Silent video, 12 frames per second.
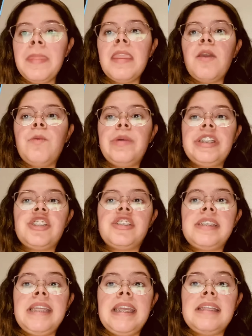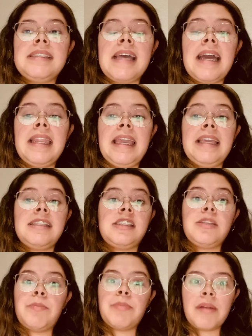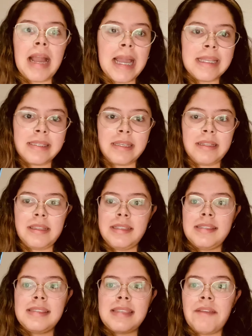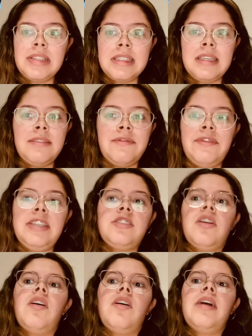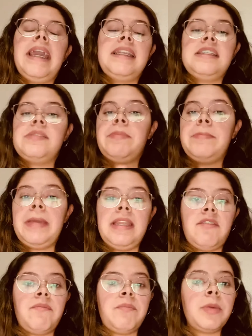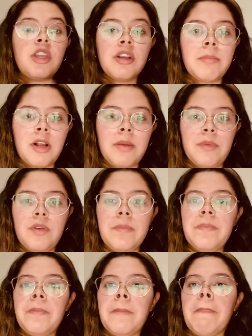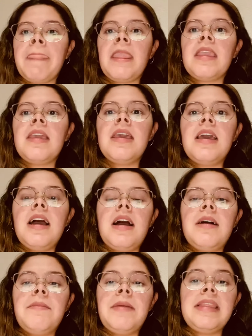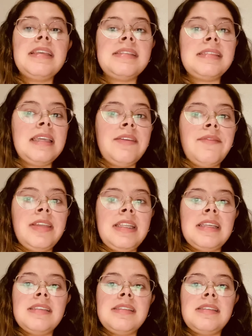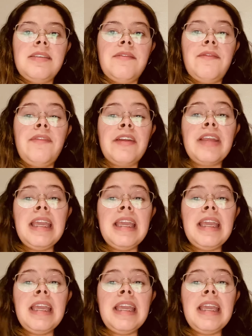which stands at a surprisingly 17 feet tall and is made of pure marble. This David is very